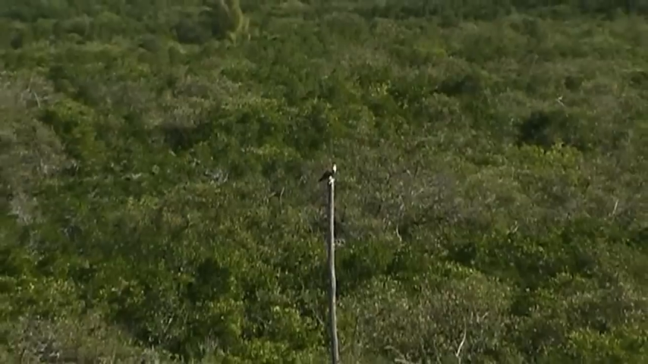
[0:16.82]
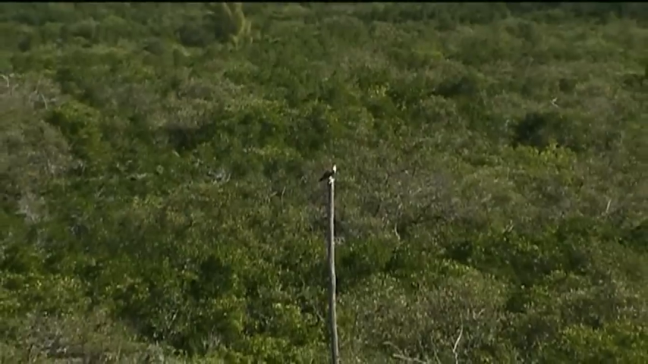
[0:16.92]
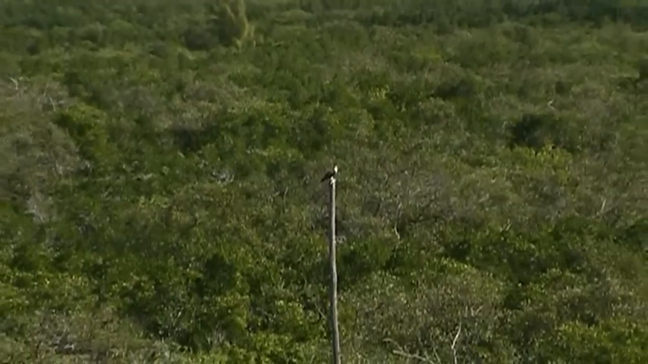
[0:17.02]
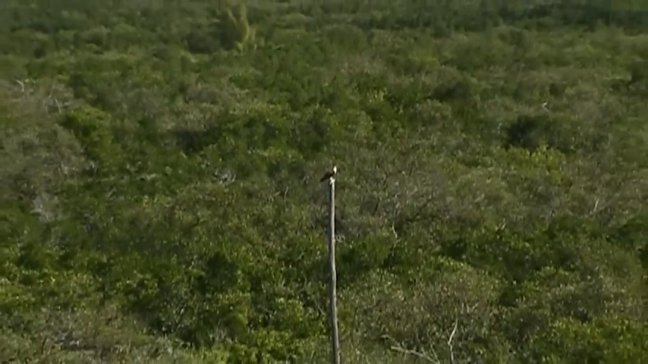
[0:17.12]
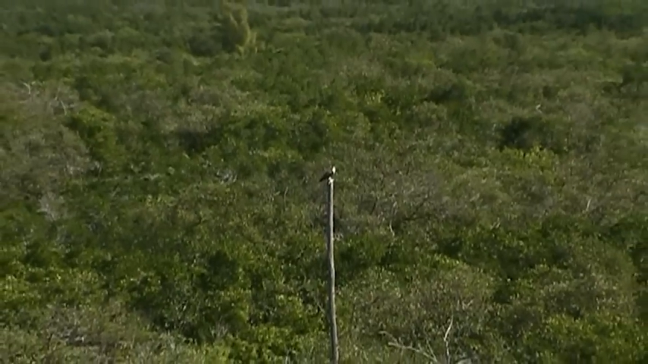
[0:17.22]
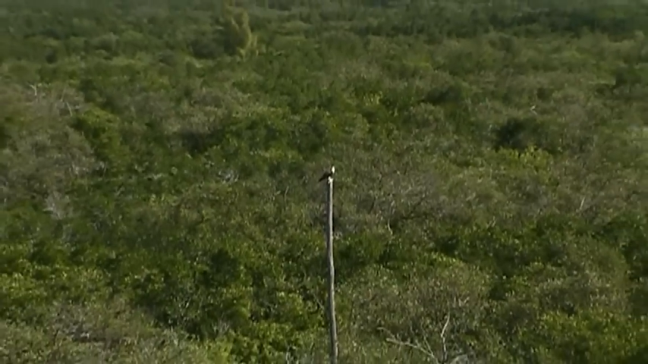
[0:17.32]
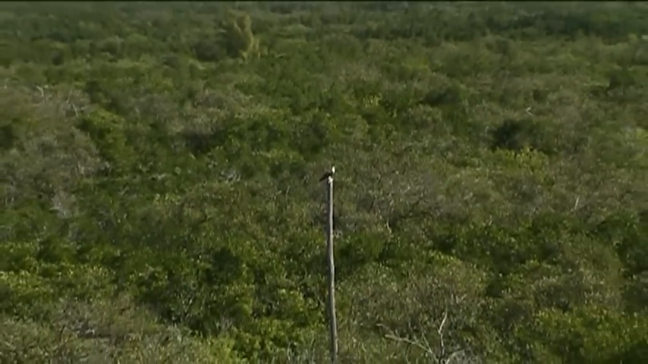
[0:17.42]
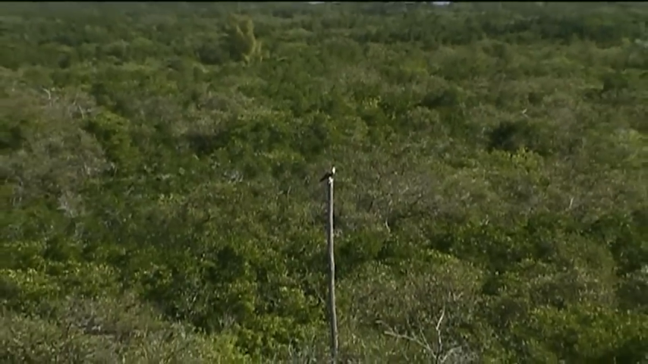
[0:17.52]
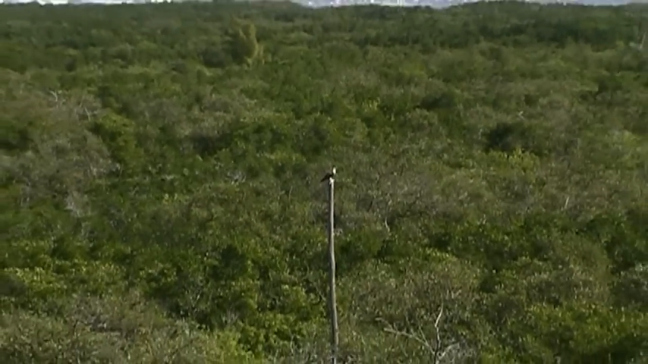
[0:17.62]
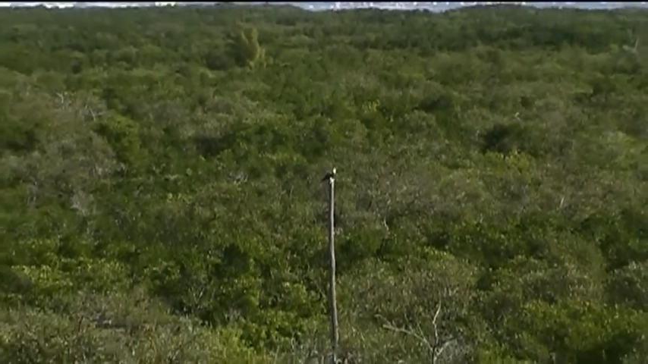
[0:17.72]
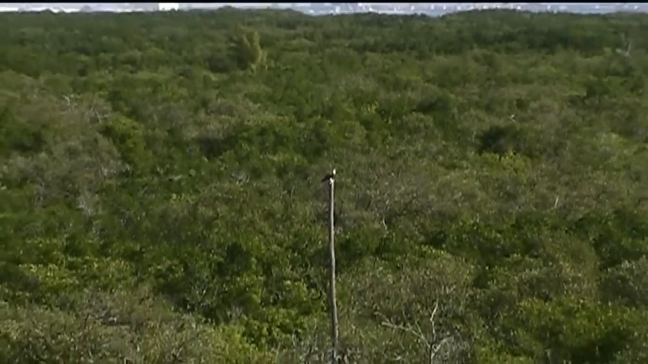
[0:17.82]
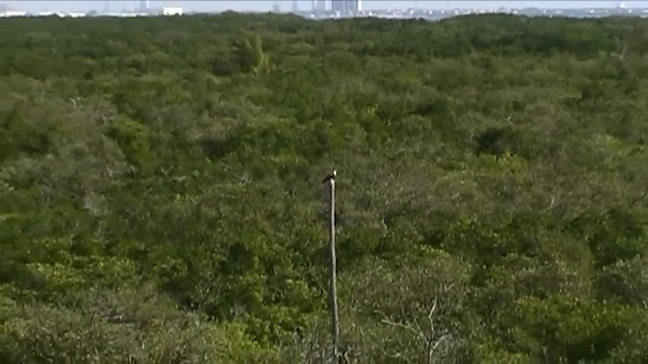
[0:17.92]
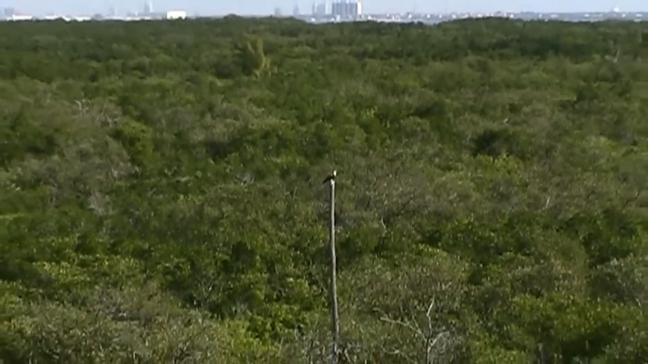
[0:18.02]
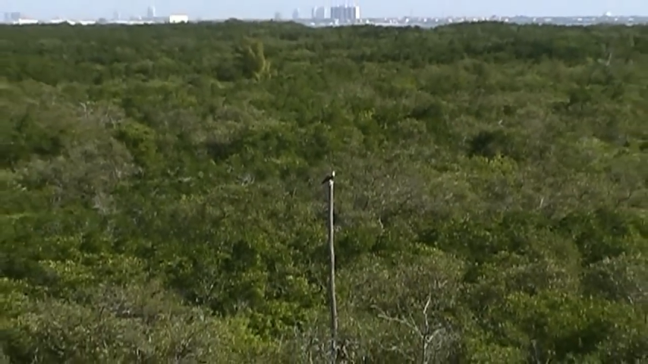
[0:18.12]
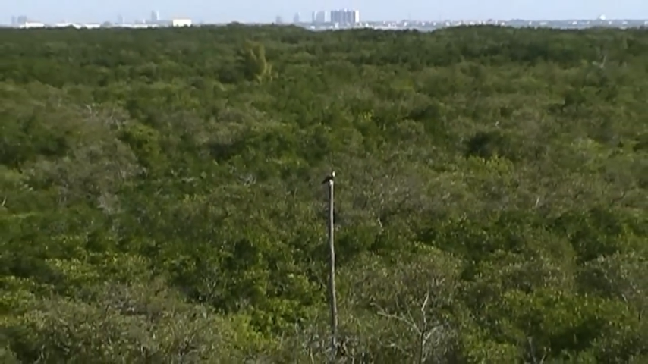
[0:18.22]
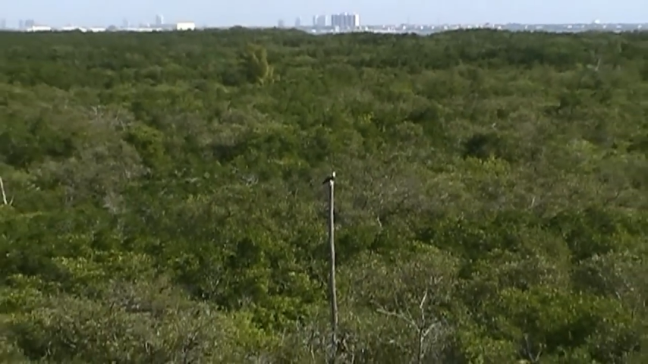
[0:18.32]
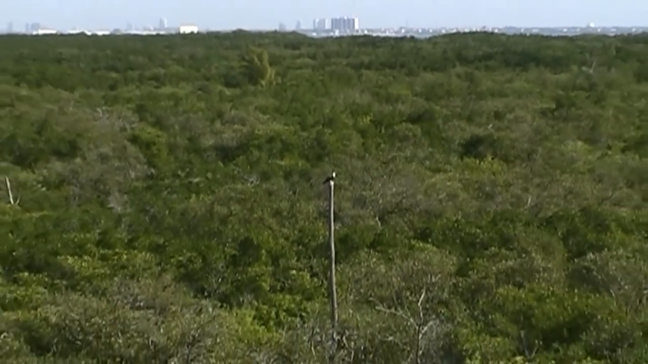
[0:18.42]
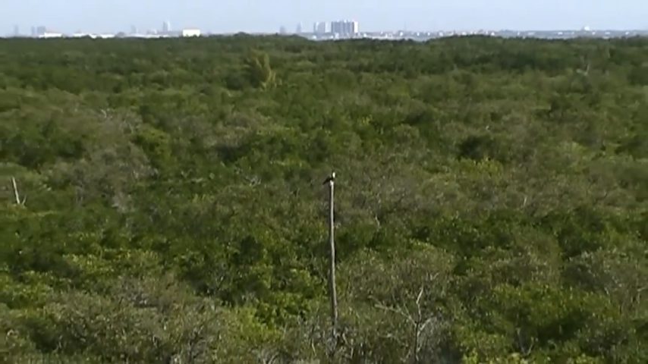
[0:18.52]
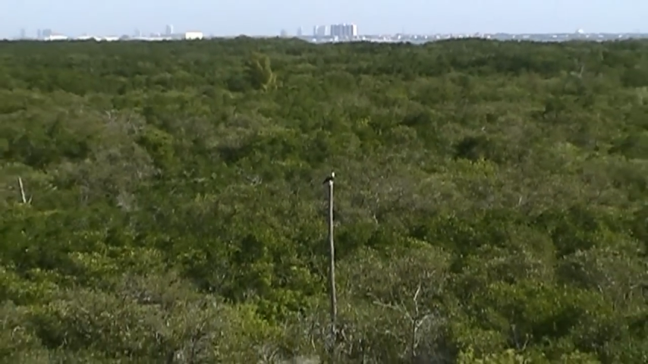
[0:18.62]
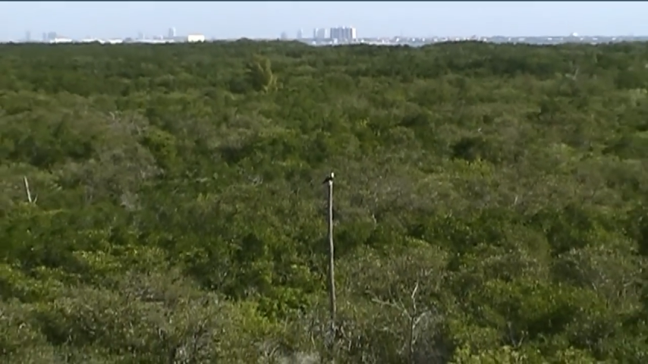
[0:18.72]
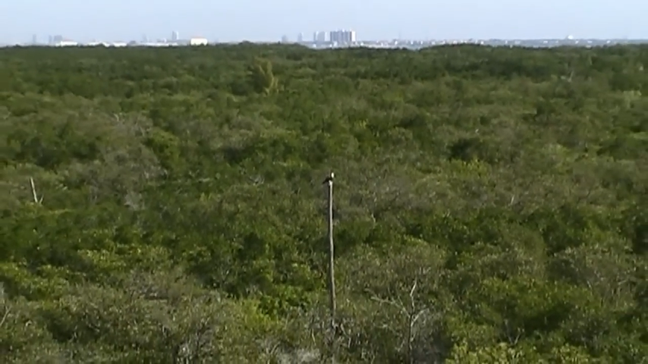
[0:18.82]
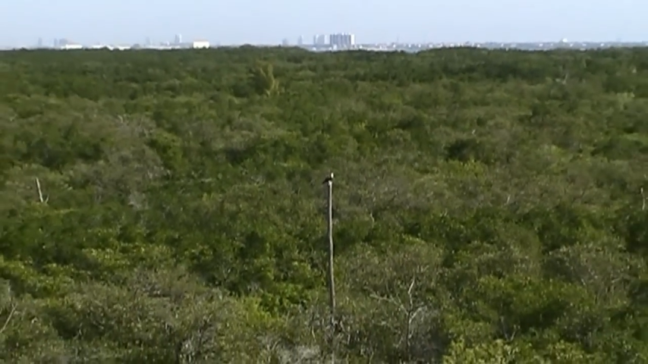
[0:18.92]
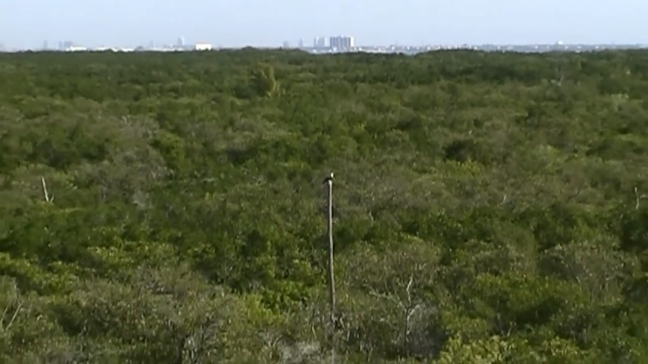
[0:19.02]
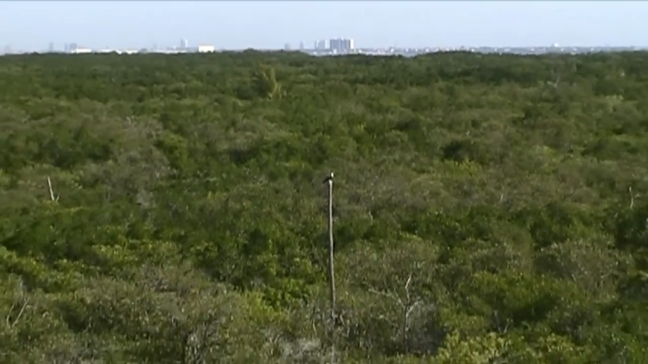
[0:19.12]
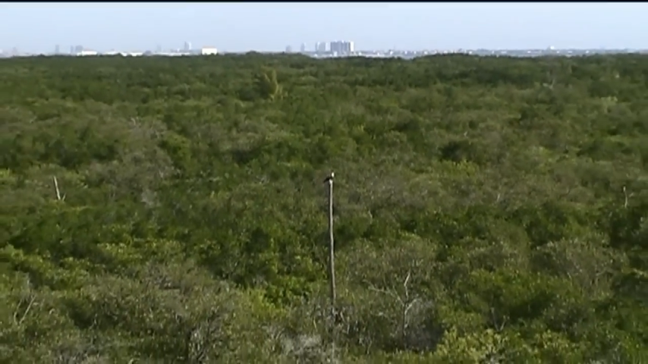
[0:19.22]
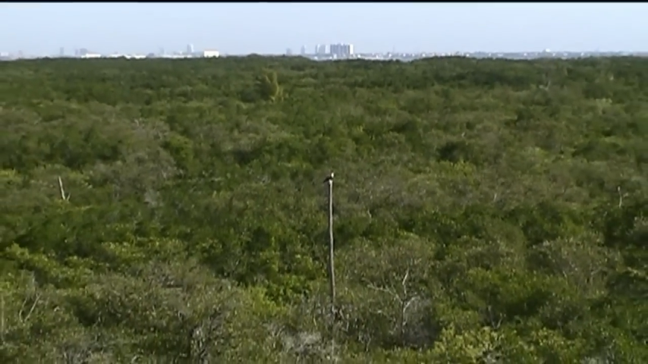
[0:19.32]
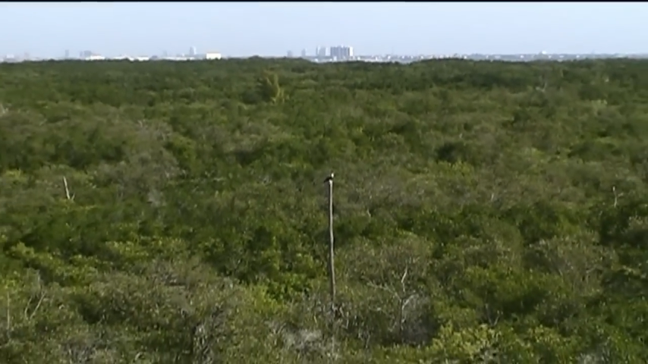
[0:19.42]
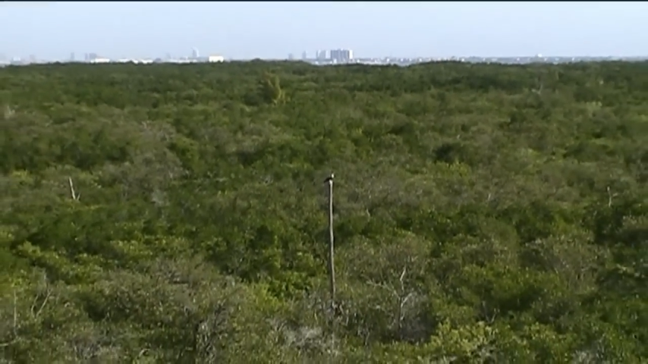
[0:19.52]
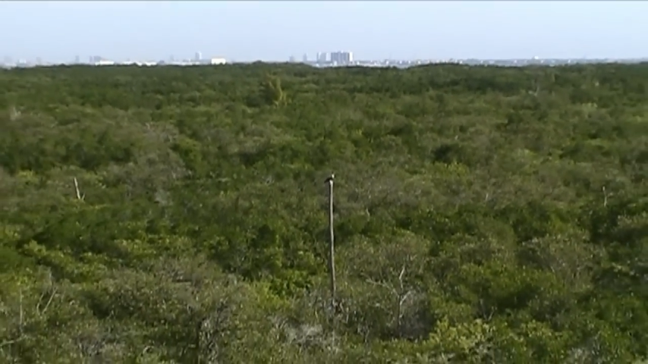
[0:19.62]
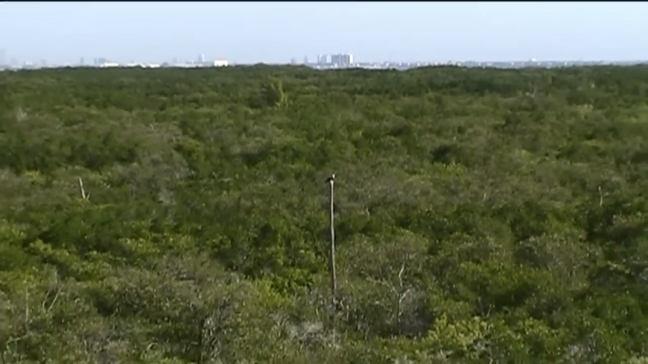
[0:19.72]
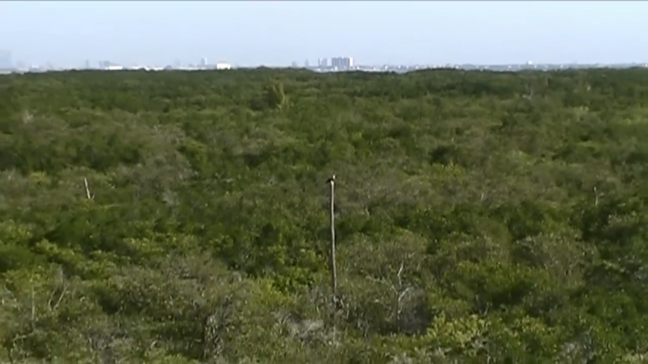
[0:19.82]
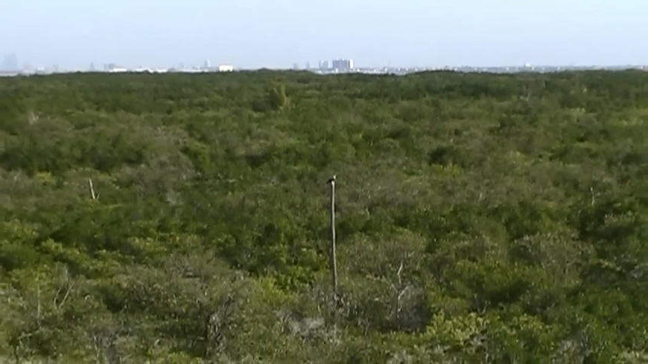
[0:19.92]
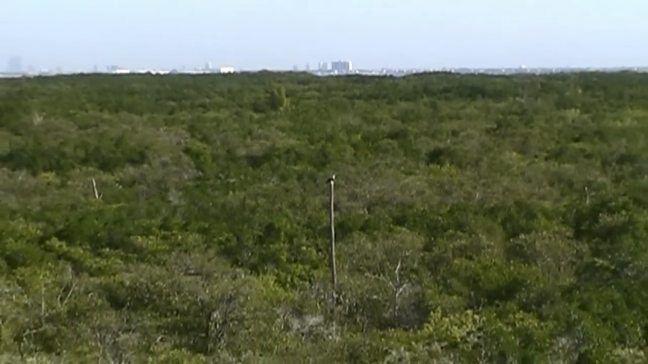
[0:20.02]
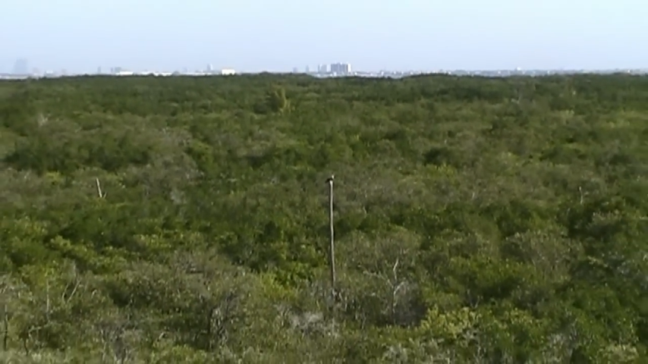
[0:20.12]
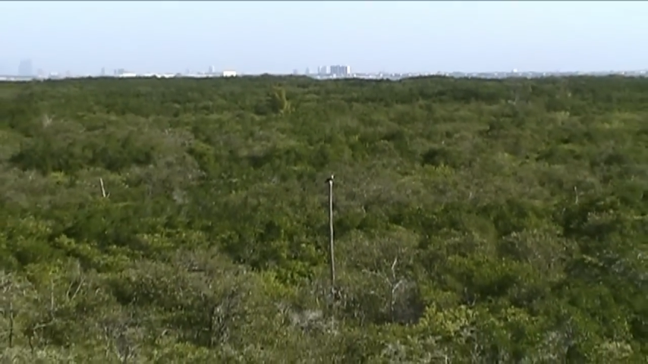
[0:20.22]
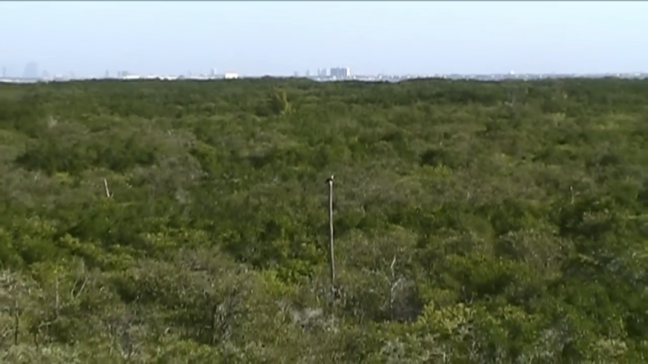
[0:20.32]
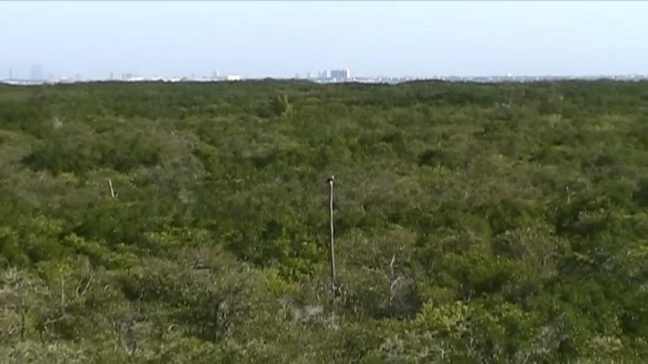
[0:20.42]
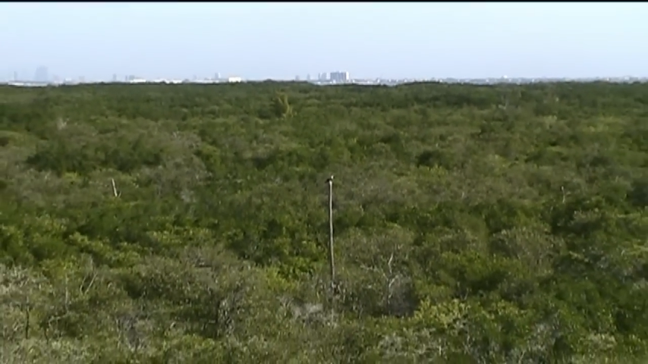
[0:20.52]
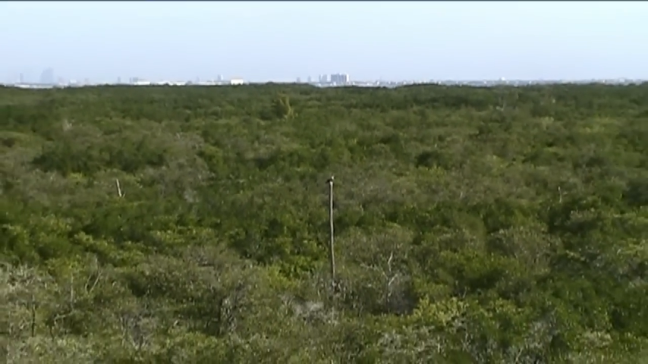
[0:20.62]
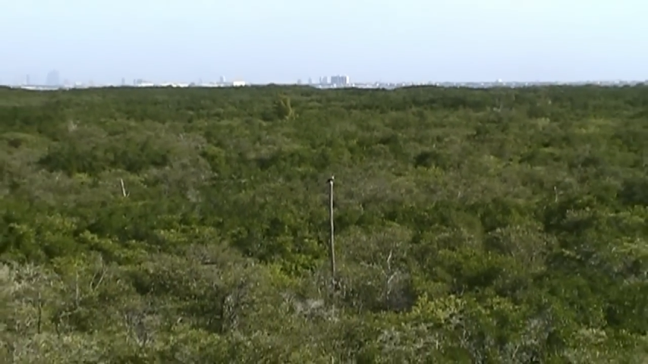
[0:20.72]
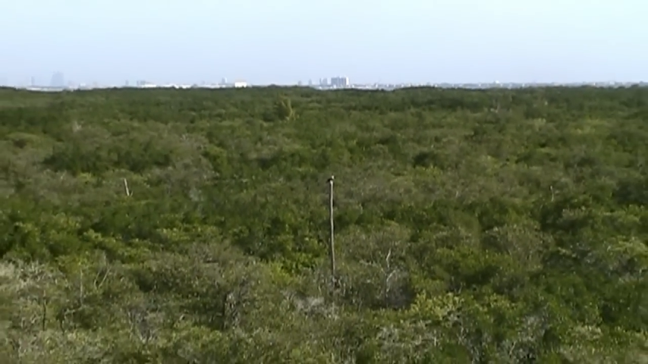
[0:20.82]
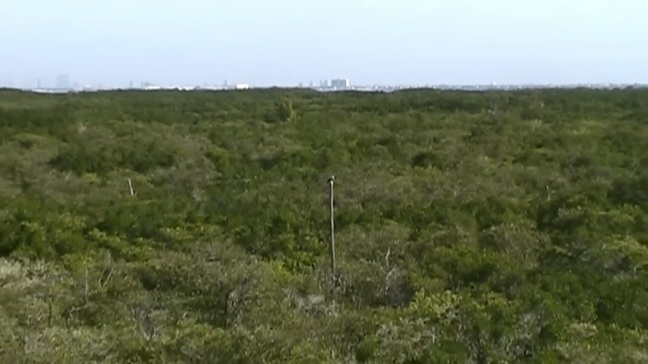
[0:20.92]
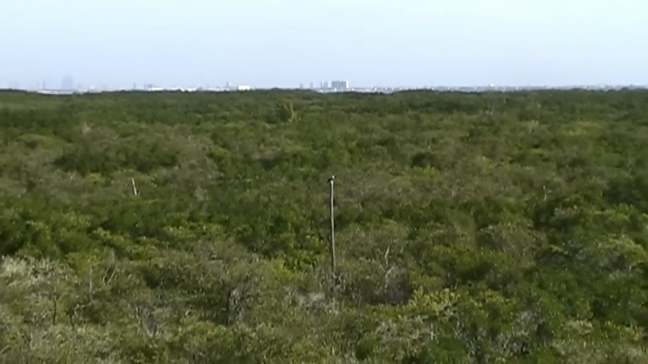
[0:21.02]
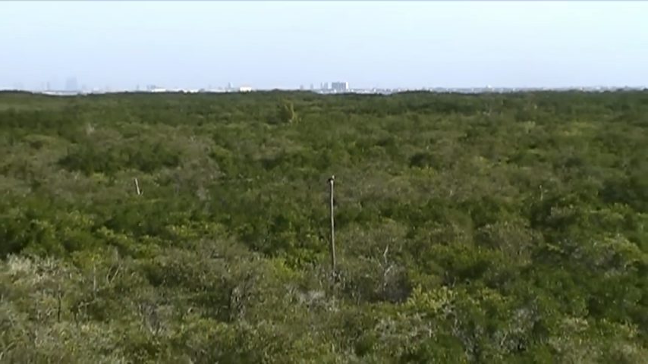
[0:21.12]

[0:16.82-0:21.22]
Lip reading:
[unreadable: no face in view]